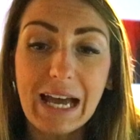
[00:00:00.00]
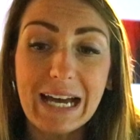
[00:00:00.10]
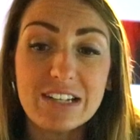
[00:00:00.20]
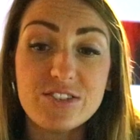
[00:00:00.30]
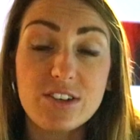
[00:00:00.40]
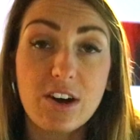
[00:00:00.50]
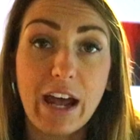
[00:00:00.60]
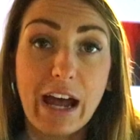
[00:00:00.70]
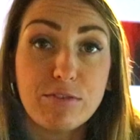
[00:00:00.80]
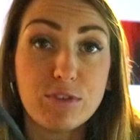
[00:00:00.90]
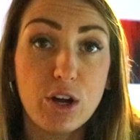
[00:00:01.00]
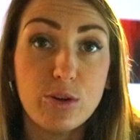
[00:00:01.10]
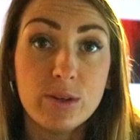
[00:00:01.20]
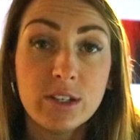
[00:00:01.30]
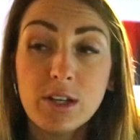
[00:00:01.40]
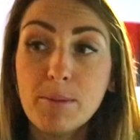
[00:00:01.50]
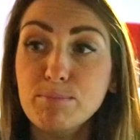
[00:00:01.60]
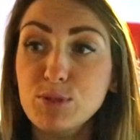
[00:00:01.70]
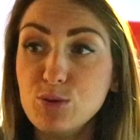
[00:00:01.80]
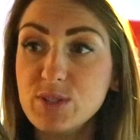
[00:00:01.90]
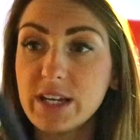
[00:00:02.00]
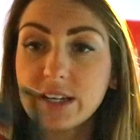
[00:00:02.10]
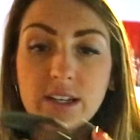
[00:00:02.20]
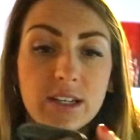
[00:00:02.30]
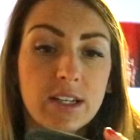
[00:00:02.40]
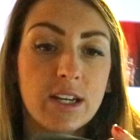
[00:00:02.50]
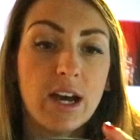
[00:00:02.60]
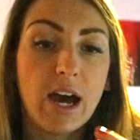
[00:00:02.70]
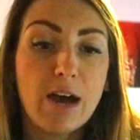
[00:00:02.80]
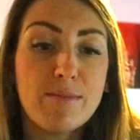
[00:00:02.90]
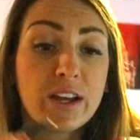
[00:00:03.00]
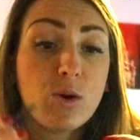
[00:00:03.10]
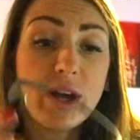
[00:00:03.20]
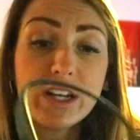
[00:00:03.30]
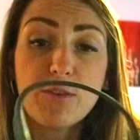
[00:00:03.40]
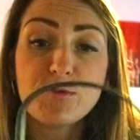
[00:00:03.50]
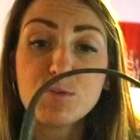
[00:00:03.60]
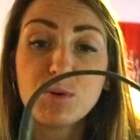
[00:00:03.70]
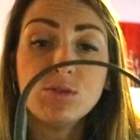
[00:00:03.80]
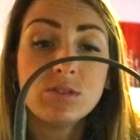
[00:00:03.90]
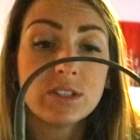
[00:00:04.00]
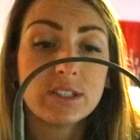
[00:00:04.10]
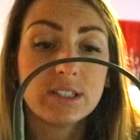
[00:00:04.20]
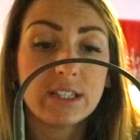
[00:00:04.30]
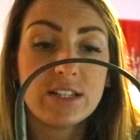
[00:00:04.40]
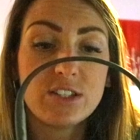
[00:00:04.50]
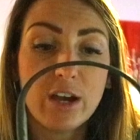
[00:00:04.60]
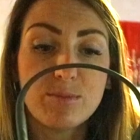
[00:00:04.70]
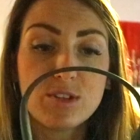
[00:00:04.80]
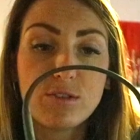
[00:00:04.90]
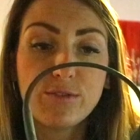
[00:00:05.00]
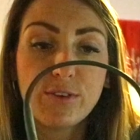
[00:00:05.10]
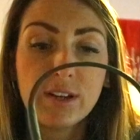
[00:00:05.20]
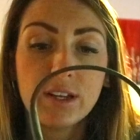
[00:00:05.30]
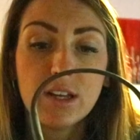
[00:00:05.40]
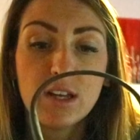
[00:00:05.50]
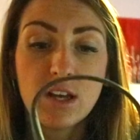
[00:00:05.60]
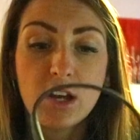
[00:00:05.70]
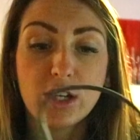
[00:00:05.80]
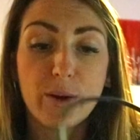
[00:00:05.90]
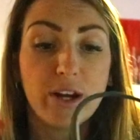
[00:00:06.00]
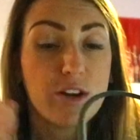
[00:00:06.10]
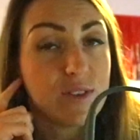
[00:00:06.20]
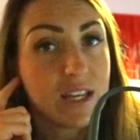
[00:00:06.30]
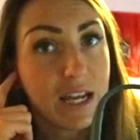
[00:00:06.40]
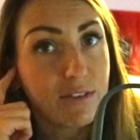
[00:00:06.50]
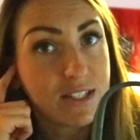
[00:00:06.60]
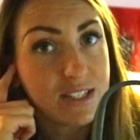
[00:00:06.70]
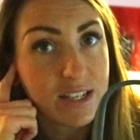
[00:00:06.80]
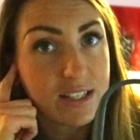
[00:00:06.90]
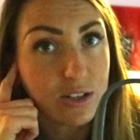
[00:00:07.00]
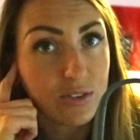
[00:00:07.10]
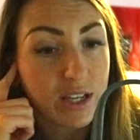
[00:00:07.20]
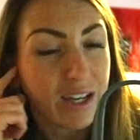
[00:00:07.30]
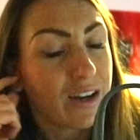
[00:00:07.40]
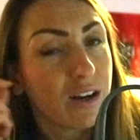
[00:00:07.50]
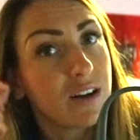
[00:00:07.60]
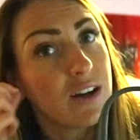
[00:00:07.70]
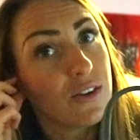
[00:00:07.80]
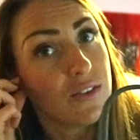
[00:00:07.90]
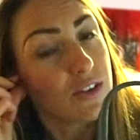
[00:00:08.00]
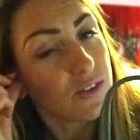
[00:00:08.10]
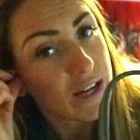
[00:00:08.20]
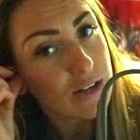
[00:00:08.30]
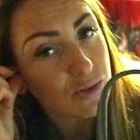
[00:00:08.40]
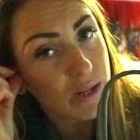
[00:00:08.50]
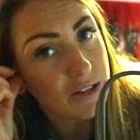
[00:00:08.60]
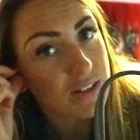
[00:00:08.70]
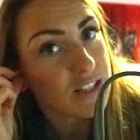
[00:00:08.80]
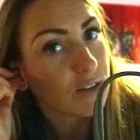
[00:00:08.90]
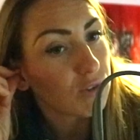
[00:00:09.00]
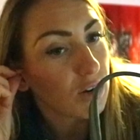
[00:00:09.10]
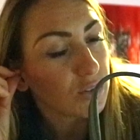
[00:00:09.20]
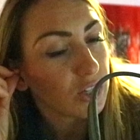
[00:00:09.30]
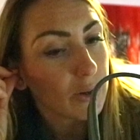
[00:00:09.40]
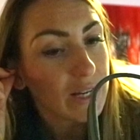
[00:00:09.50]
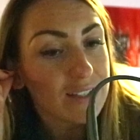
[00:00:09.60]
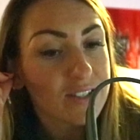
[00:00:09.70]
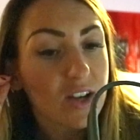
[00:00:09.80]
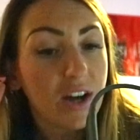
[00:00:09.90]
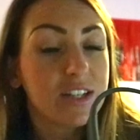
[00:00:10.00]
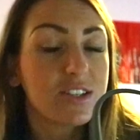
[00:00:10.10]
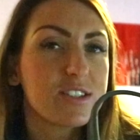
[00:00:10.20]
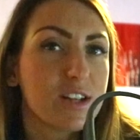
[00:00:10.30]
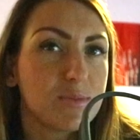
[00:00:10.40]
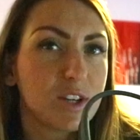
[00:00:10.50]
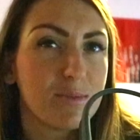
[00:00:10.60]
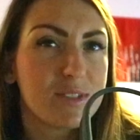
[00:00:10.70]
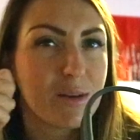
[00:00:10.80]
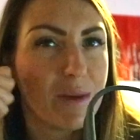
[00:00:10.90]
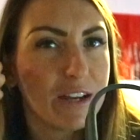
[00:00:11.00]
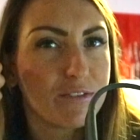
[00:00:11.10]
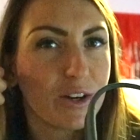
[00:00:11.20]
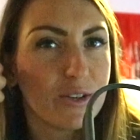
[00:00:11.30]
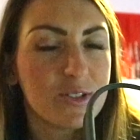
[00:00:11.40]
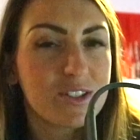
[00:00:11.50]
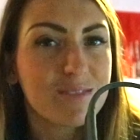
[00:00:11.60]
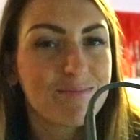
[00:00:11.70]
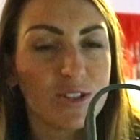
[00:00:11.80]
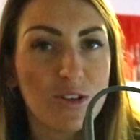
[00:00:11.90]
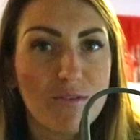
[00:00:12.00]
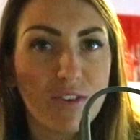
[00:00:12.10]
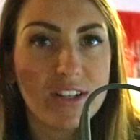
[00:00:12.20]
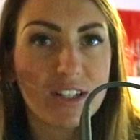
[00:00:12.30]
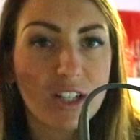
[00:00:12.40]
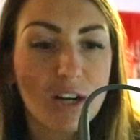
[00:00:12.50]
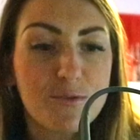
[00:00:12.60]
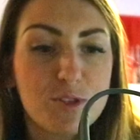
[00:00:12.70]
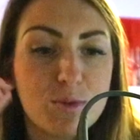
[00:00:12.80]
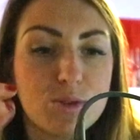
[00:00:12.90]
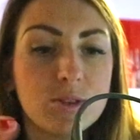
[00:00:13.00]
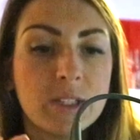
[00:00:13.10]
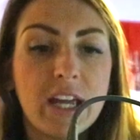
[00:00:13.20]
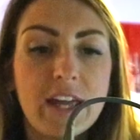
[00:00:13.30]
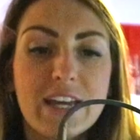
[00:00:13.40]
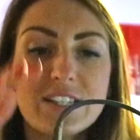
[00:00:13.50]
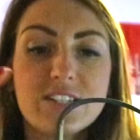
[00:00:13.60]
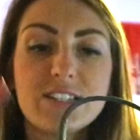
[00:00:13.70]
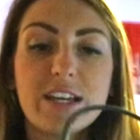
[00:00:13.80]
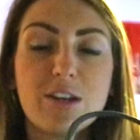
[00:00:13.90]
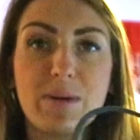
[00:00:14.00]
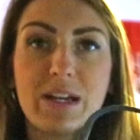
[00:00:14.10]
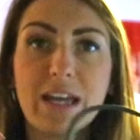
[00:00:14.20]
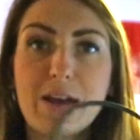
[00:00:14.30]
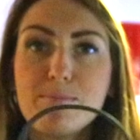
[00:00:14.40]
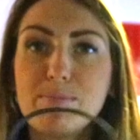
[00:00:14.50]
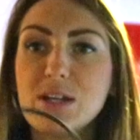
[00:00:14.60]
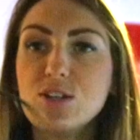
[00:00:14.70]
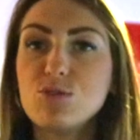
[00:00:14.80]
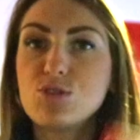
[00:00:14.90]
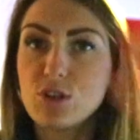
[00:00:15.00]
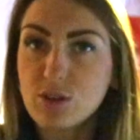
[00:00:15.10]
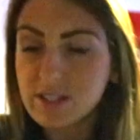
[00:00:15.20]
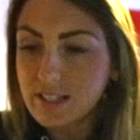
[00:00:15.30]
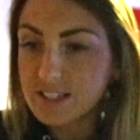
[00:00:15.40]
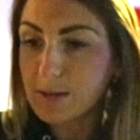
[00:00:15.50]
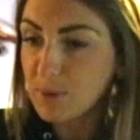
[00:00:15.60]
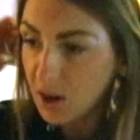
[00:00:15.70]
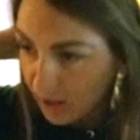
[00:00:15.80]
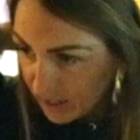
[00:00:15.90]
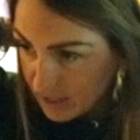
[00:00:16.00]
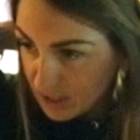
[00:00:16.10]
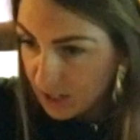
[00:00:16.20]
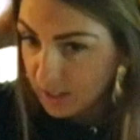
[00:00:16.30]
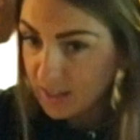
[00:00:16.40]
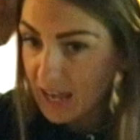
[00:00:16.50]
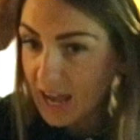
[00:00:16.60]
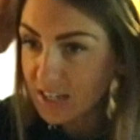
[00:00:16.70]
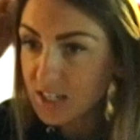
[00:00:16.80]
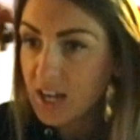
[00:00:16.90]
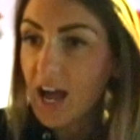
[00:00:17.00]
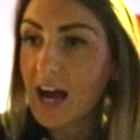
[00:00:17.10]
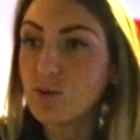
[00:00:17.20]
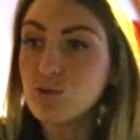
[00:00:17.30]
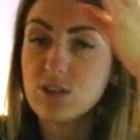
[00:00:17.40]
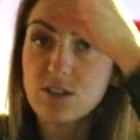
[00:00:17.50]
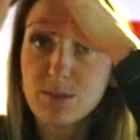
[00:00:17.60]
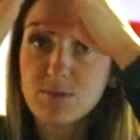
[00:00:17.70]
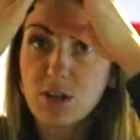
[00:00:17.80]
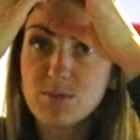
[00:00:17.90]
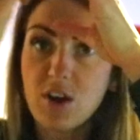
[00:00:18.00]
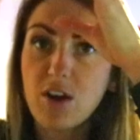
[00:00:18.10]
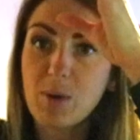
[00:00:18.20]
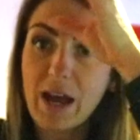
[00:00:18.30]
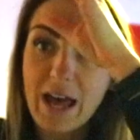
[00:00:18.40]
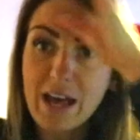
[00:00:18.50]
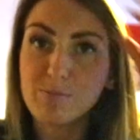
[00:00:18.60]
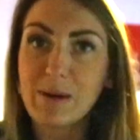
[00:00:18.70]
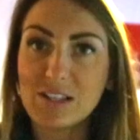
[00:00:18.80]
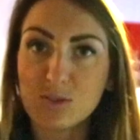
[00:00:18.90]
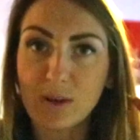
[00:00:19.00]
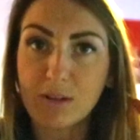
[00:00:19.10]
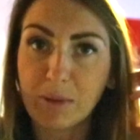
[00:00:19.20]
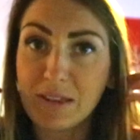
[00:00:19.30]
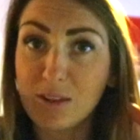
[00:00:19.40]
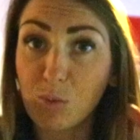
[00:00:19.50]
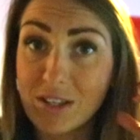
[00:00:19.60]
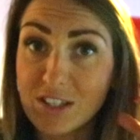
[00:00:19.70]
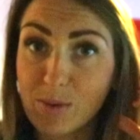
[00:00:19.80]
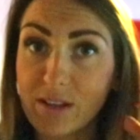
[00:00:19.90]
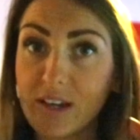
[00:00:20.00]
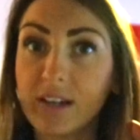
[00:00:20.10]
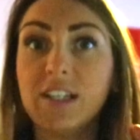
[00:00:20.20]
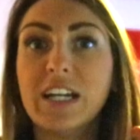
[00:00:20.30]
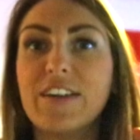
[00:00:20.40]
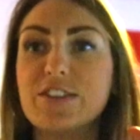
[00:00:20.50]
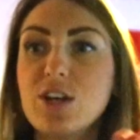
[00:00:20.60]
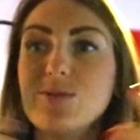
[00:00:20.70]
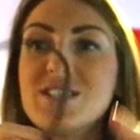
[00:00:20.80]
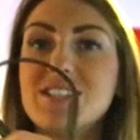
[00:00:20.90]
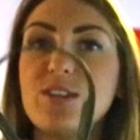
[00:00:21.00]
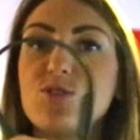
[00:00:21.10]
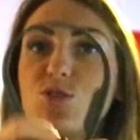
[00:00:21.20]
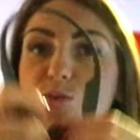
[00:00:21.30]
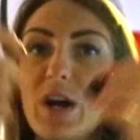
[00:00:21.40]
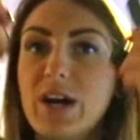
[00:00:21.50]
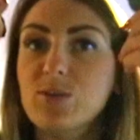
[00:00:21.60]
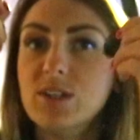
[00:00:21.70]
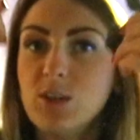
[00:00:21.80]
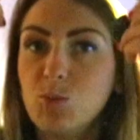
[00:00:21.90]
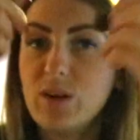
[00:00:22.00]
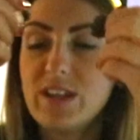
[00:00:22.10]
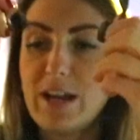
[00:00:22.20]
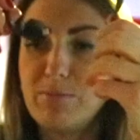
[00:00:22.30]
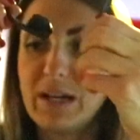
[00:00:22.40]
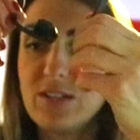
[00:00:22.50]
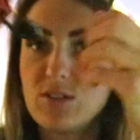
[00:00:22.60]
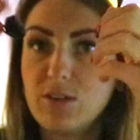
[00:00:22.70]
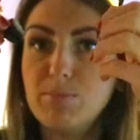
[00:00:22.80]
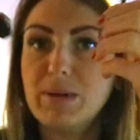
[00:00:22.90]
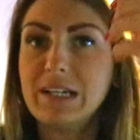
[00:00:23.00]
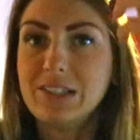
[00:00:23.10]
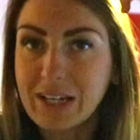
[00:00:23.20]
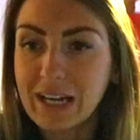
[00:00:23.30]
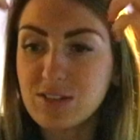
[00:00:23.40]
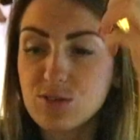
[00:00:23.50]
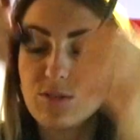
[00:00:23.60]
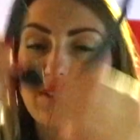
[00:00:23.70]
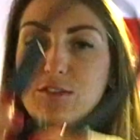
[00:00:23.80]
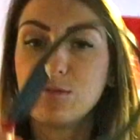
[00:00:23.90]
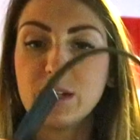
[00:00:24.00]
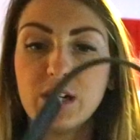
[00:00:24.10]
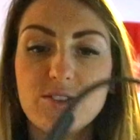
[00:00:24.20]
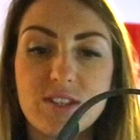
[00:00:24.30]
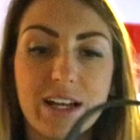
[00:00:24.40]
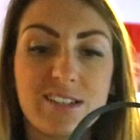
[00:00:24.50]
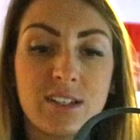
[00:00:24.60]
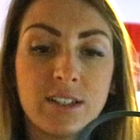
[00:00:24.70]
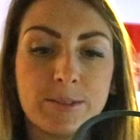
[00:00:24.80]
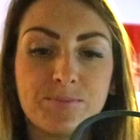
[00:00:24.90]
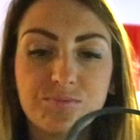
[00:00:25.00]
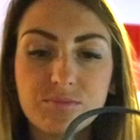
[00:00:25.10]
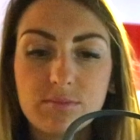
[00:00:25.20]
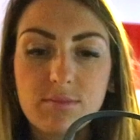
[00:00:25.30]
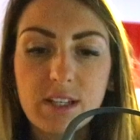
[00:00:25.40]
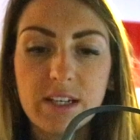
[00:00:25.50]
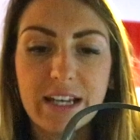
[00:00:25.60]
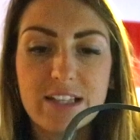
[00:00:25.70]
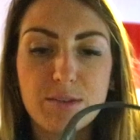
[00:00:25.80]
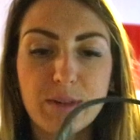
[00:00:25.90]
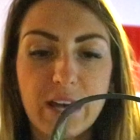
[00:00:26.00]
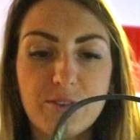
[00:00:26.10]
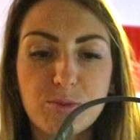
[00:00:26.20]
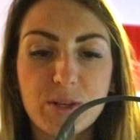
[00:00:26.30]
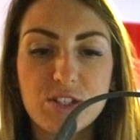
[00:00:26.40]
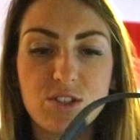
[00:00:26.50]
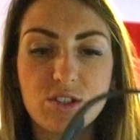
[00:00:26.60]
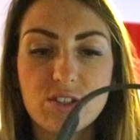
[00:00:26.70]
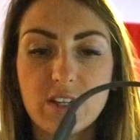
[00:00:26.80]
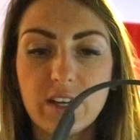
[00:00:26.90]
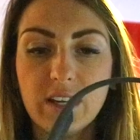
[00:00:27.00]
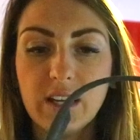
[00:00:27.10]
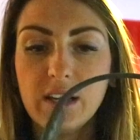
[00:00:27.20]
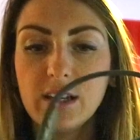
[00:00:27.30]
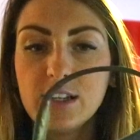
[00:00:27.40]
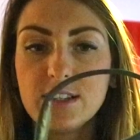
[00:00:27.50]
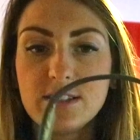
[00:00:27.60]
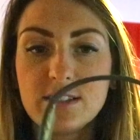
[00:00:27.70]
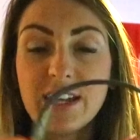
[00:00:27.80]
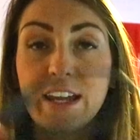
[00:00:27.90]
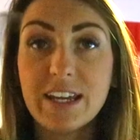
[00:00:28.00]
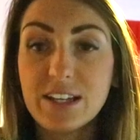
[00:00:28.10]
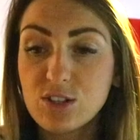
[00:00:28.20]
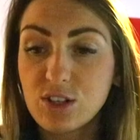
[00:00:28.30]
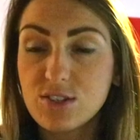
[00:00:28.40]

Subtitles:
and I have no music. They're quite comfortable in terms of going over the ear and sitting on the ear, on the actual ear itself, rather than going inside, because sometimes some headphones you can find uncomfortable. It does take a bit getting a bit used to, because they sit behind the head, and also sometimes I wear headbands in the winter weather and they don't sit too well with headbands on, but you can sort of give them a go. So that's again something else which is just to take into